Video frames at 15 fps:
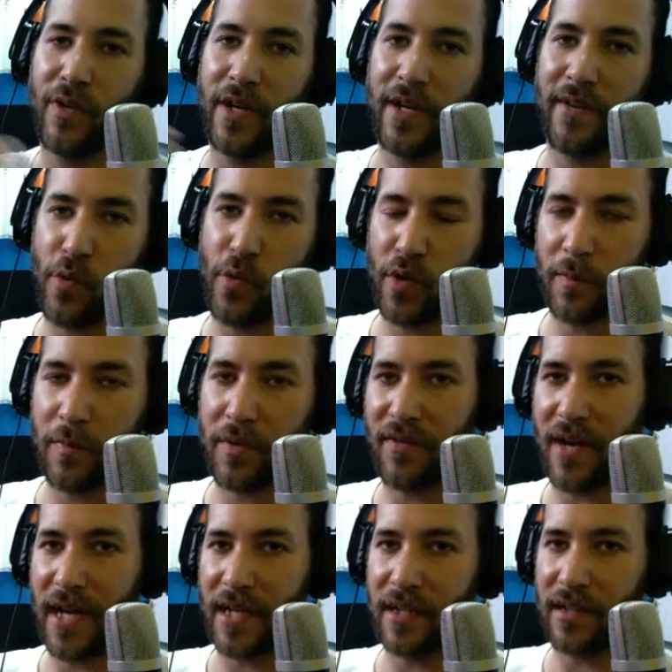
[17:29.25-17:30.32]
if we were
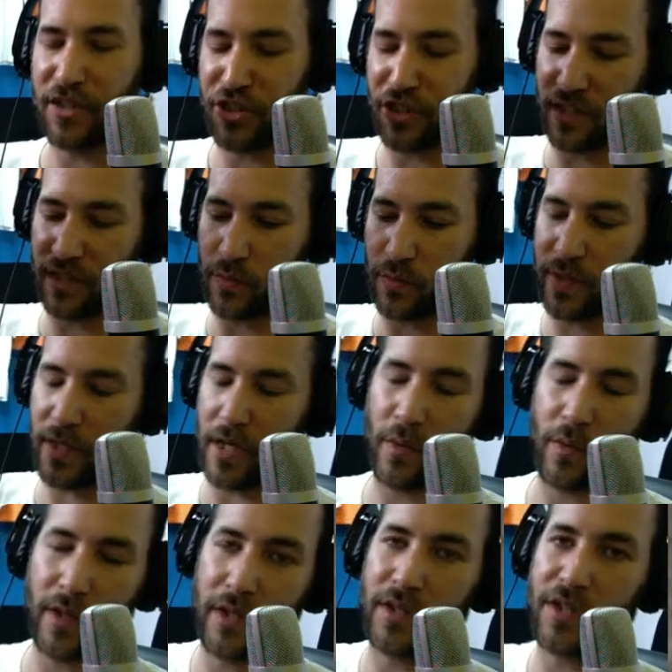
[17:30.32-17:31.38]
providing the shirts we know
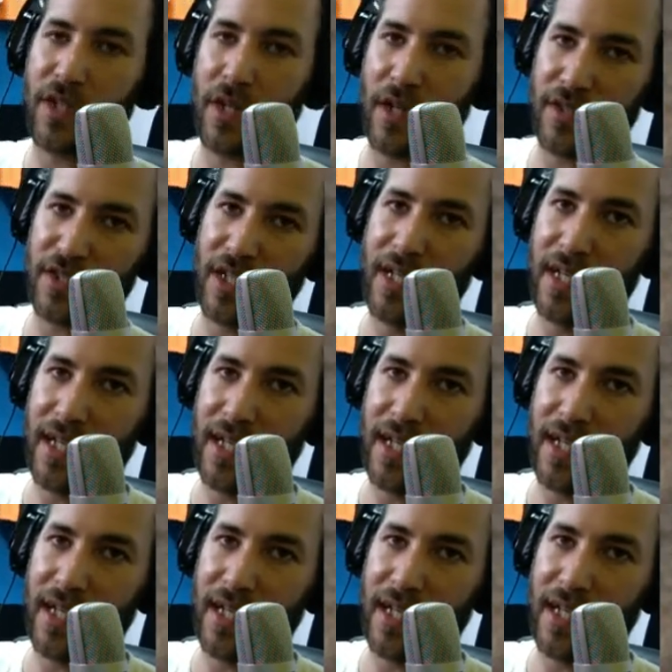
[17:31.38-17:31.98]
we're going to charge